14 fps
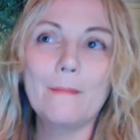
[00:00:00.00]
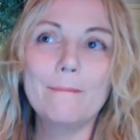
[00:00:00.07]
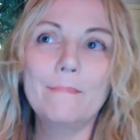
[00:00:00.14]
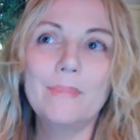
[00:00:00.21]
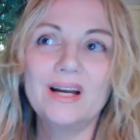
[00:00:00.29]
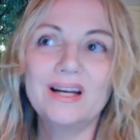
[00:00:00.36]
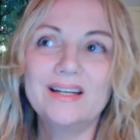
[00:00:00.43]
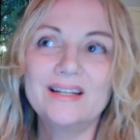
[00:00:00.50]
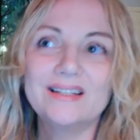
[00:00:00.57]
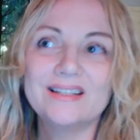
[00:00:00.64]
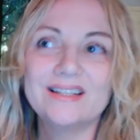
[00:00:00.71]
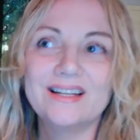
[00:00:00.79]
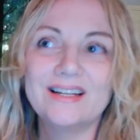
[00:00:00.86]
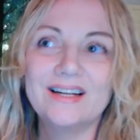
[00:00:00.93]
But
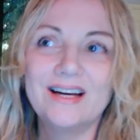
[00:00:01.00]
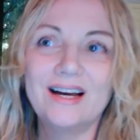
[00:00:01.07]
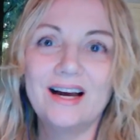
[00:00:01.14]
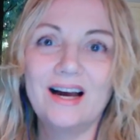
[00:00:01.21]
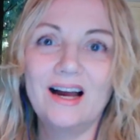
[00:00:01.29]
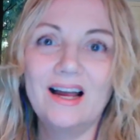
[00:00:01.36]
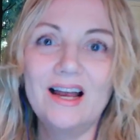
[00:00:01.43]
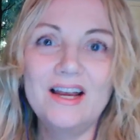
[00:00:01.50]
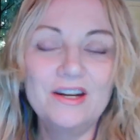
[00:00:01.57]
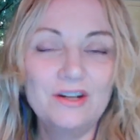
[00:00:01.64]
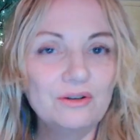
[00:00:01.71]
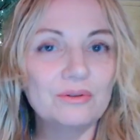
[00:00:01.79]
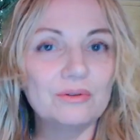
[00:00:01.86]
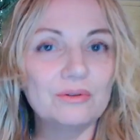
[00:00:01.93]
I
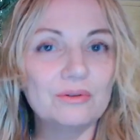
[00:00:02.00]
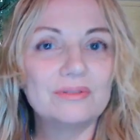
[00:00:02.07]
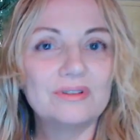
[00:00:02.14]
knew.